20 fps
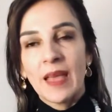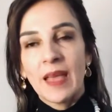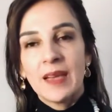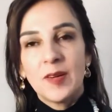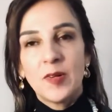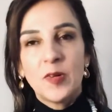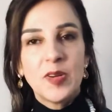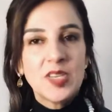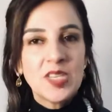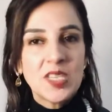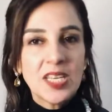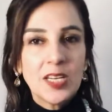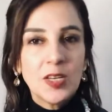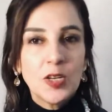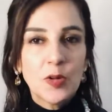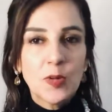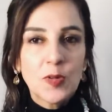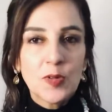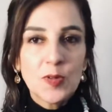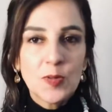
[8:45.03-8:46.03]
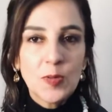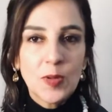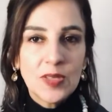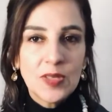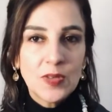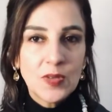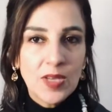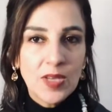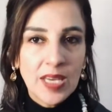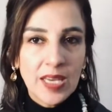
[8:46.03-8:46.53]
Krishna knows what
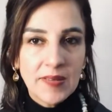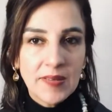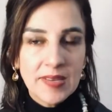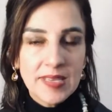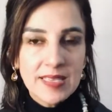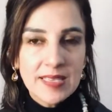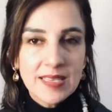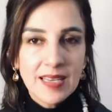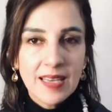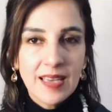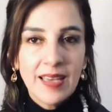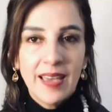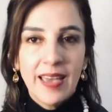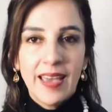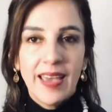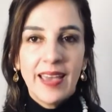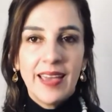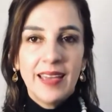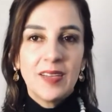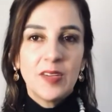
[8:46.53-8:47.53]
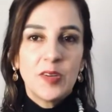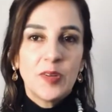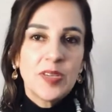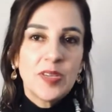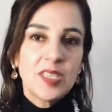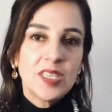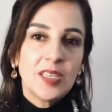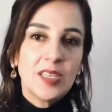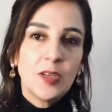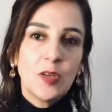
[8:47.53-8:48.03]
to give us, and
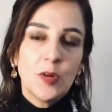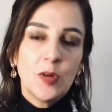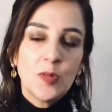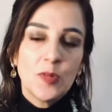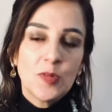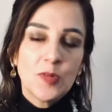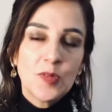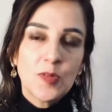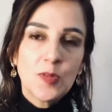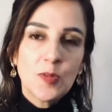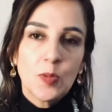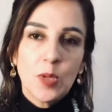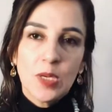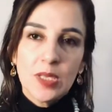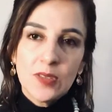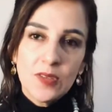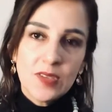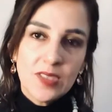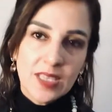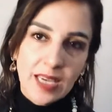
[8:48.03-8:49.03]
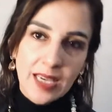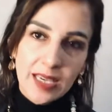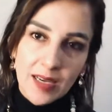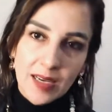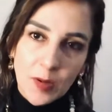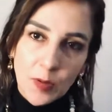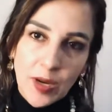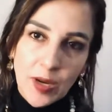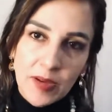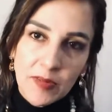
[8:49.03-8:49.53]
Krishna knows what to take
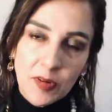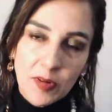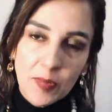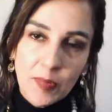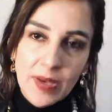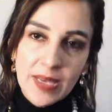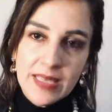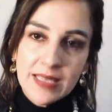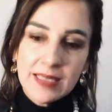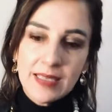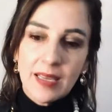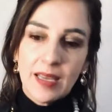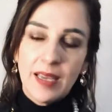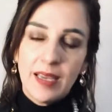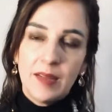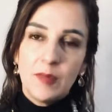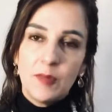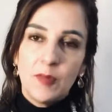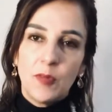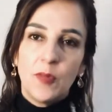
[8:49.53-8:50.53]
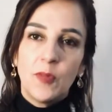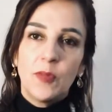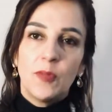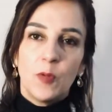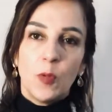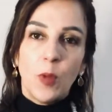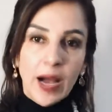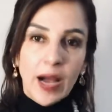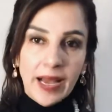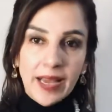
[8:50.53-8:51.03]
away from us and
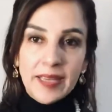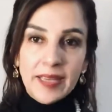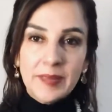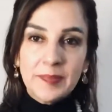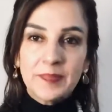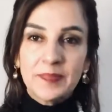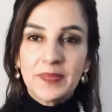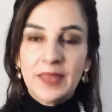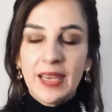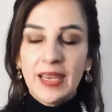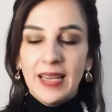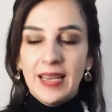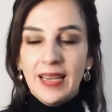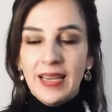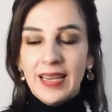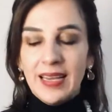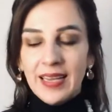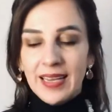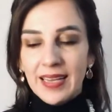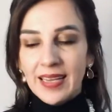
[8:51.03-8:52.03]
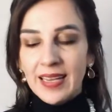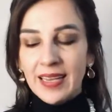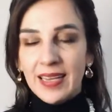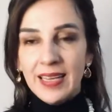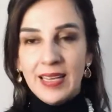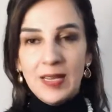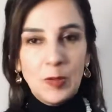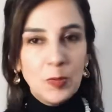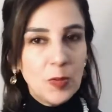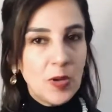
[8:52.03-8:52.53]
why,
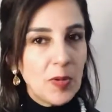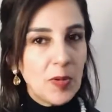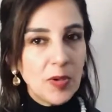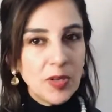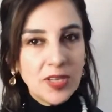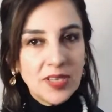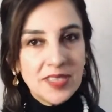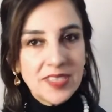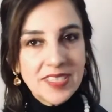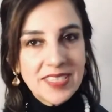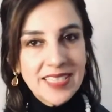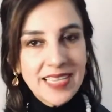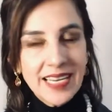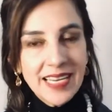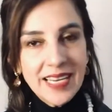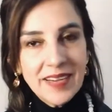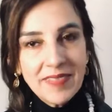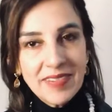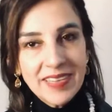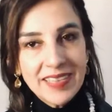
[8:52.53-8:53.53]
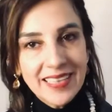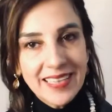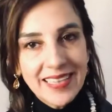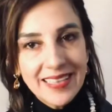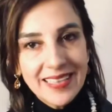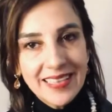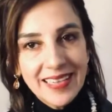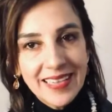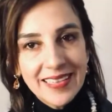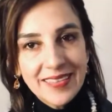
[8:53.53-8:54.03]
and we will understand everything
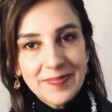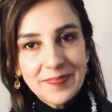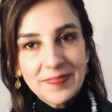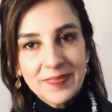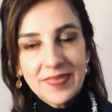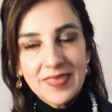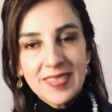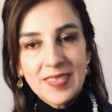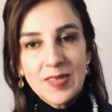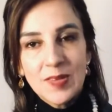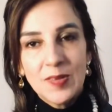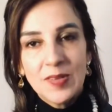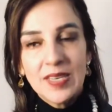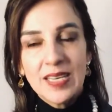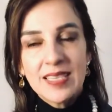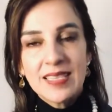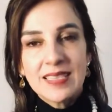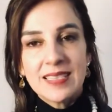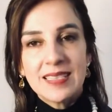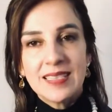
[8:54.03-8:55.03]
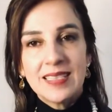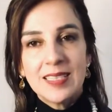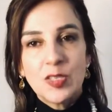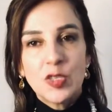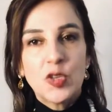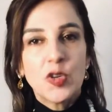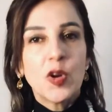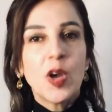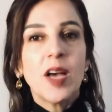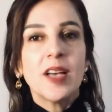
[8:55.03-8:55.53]
at the end. So that's the
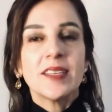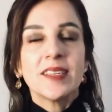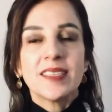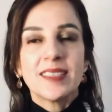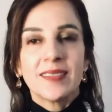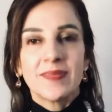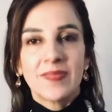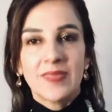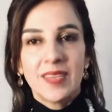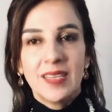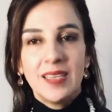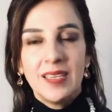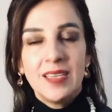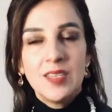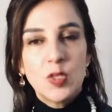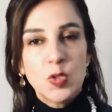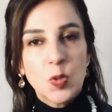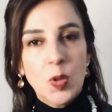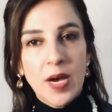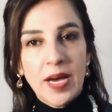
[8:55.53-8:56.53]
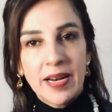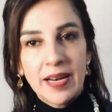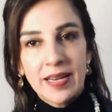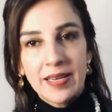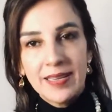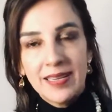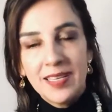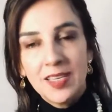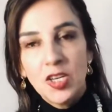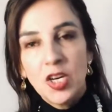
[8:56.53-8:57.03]
trust in
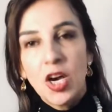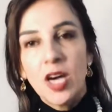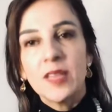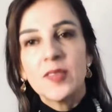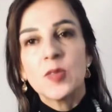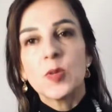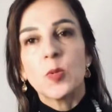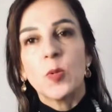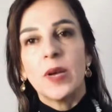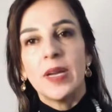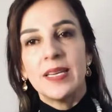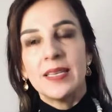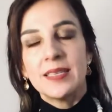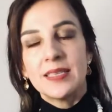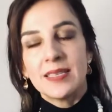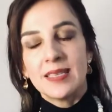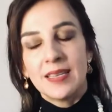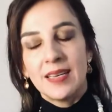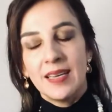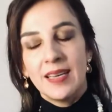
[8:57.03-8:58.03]
Ishvara, in God's ways,